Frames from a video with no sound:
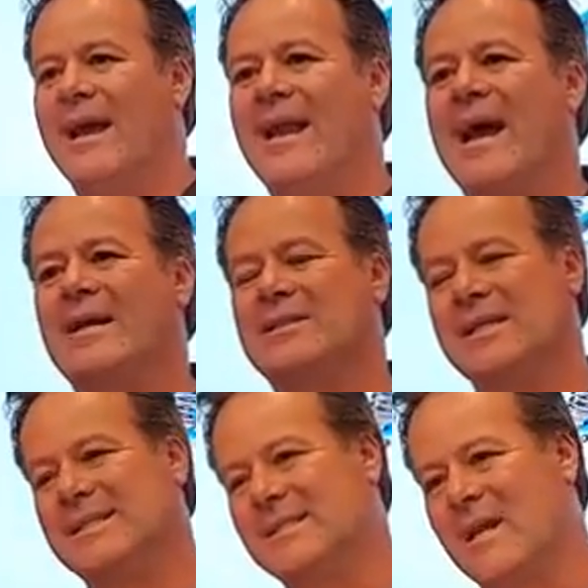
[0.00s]
it actually
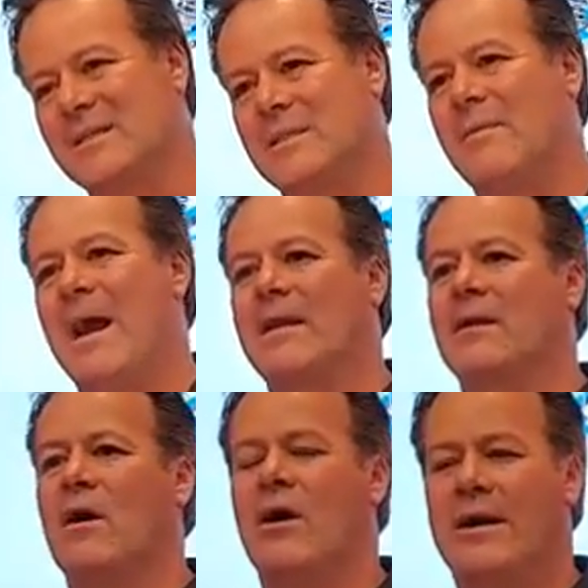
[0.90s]
sucks the back of the
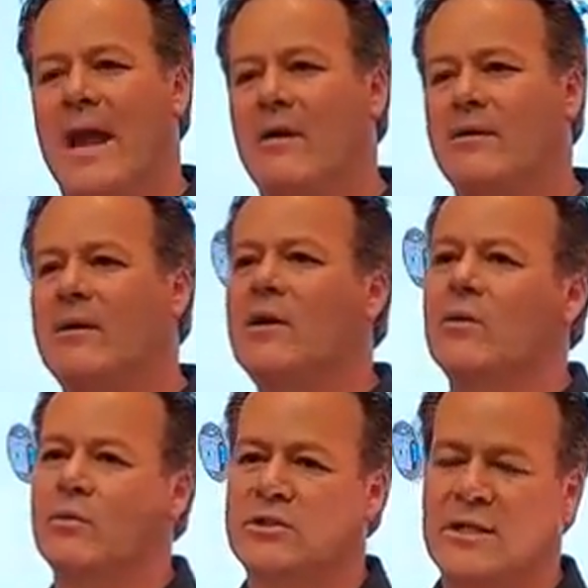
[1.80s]
car down,
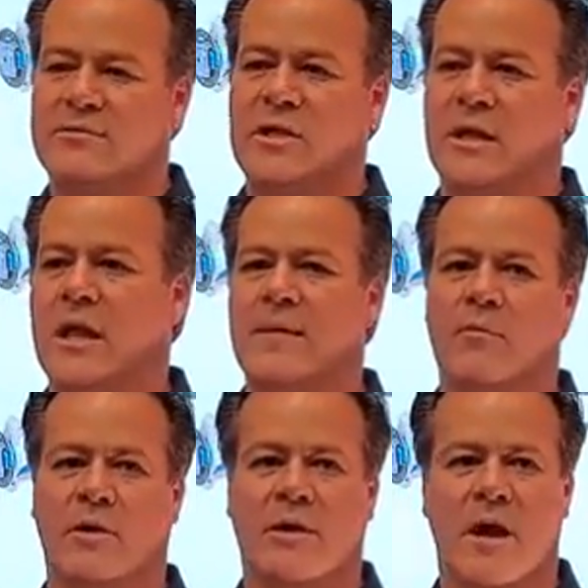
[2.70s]
which gives you a lot
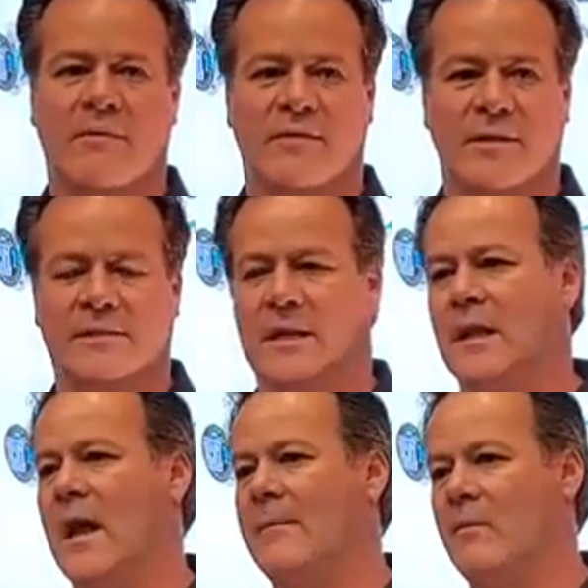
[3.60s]
more confidence and a
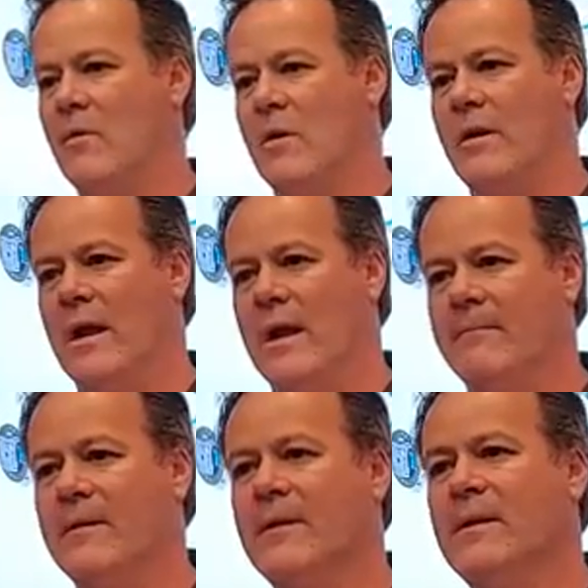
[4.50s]
lot more,